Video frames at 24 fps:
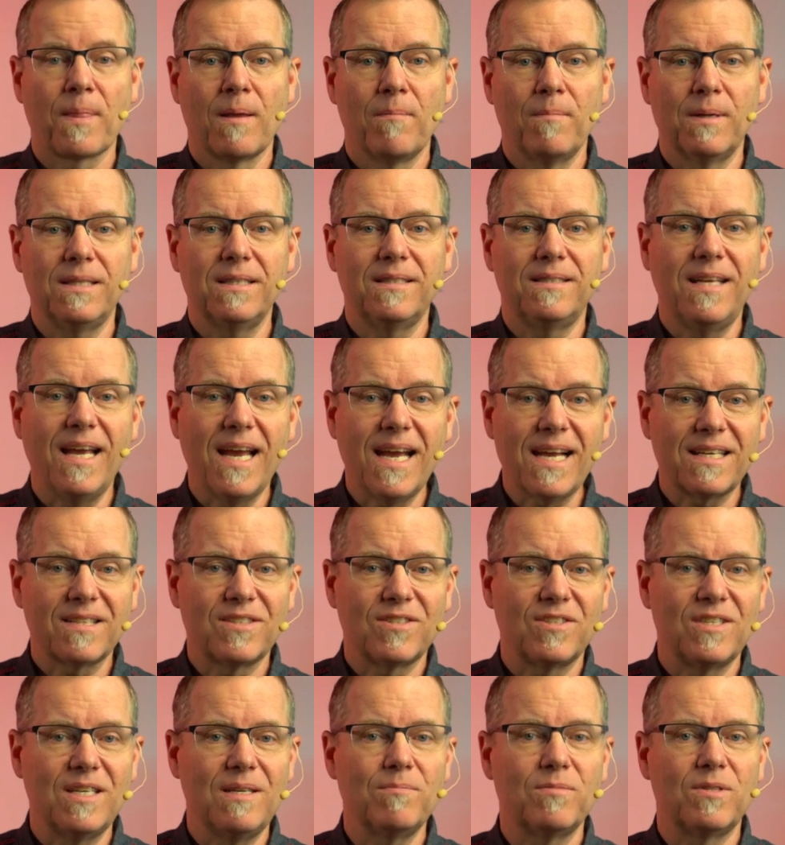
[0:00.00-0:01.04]
But the text
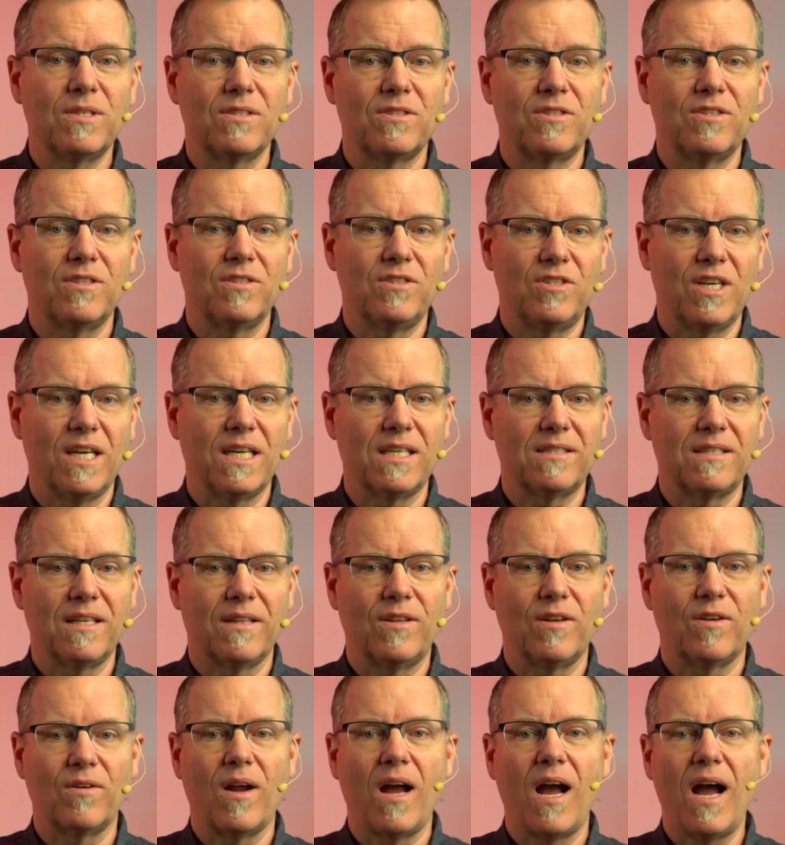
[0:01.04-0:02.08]
seems to suggest that
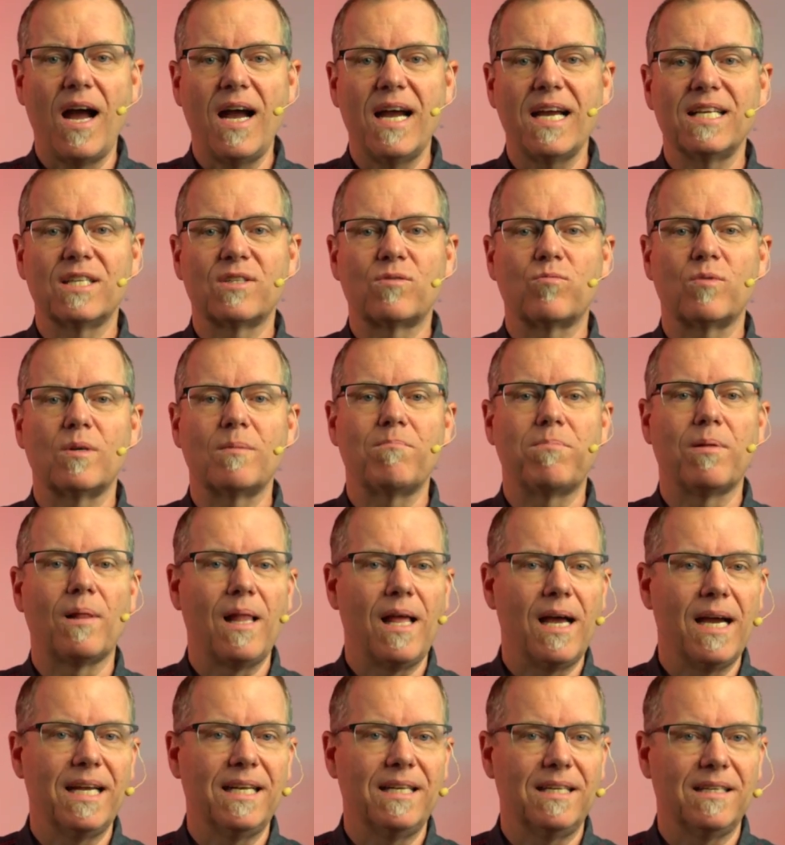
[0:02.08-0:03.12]
their eyes were
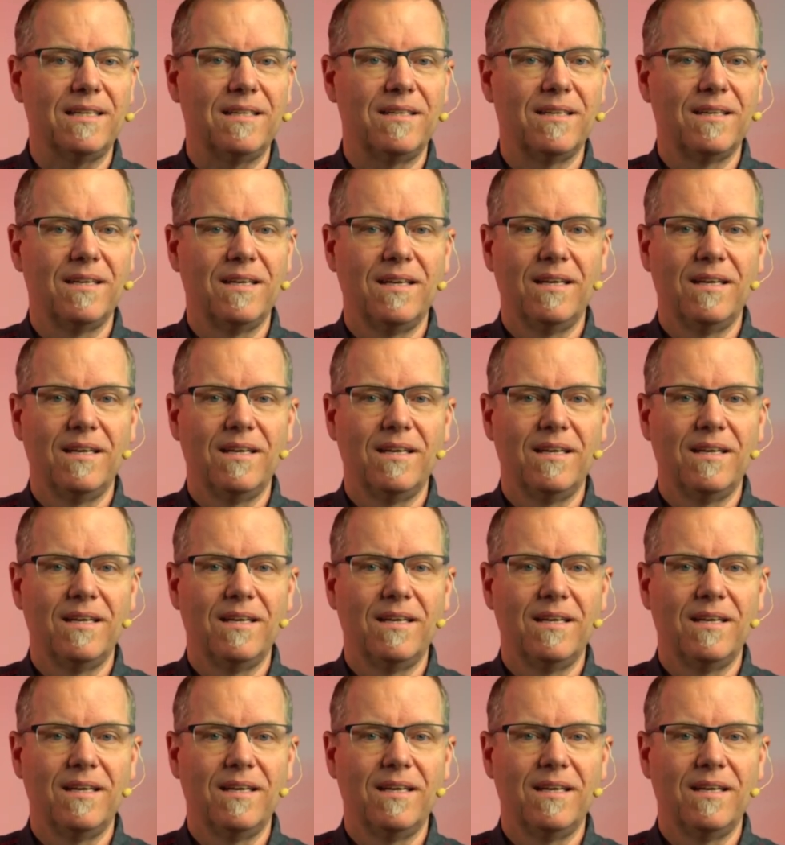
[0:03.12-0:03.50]
blinded.